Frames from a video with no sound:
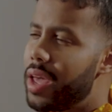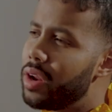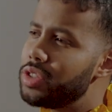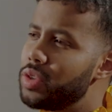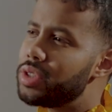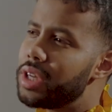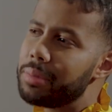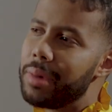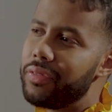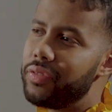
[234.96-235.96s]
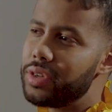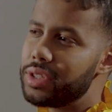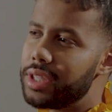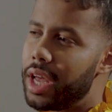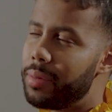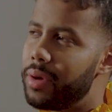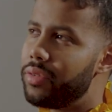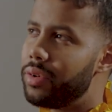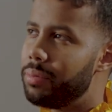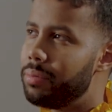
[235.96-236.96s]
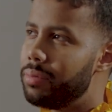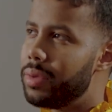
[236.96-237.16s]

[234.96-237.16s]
And also, it's like my first time ever